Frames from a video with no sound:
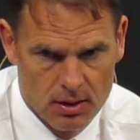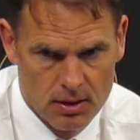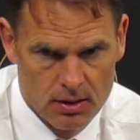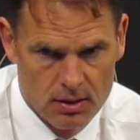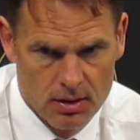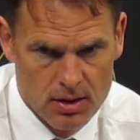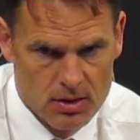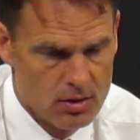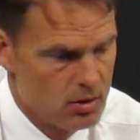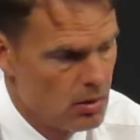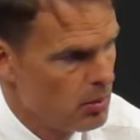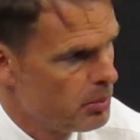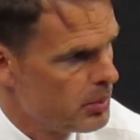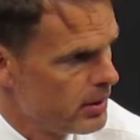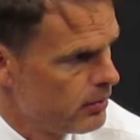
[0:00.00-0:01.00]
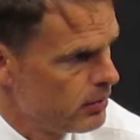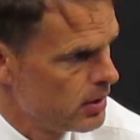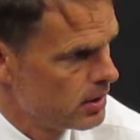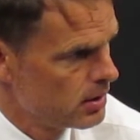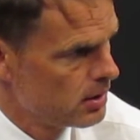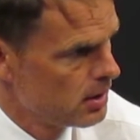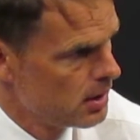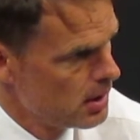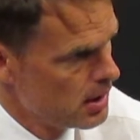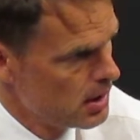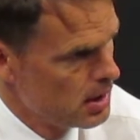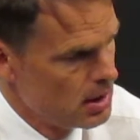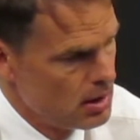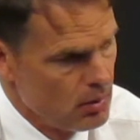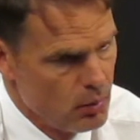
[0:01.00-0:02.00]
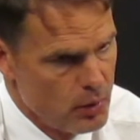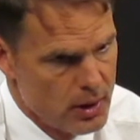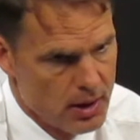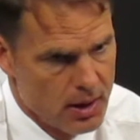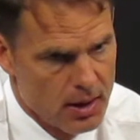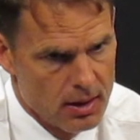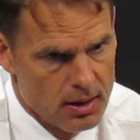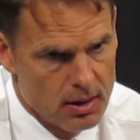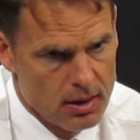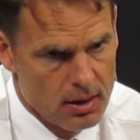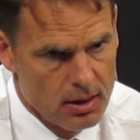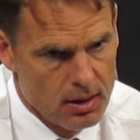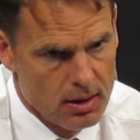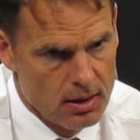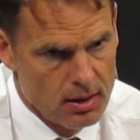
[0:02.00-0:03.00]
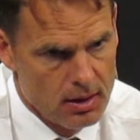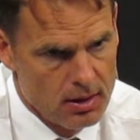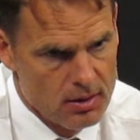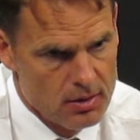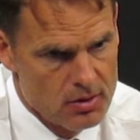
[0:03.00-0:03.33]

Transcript: international period, we can